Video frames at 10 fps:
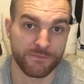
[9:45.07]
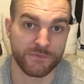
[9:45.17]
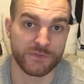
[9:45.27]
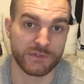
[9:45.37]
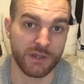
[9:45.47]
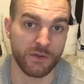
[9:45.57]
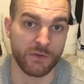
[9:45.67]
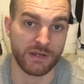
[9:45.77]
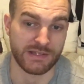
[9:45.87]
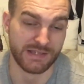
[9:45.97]
So,
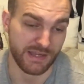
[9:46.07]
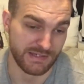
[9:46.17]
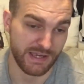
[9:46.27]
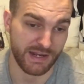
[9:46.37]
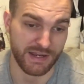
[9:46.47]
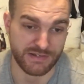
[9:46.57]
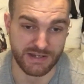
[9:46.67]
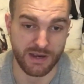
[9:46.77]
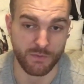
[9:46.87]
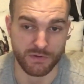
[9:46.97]
and he's at an age
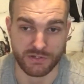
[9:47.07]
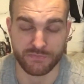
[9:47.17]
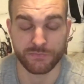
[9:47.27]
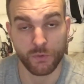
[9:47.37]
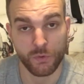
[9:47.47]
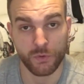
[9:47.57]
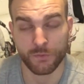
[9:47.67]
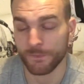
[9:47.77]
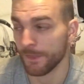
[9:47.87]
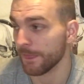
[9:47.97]
now where he's 4,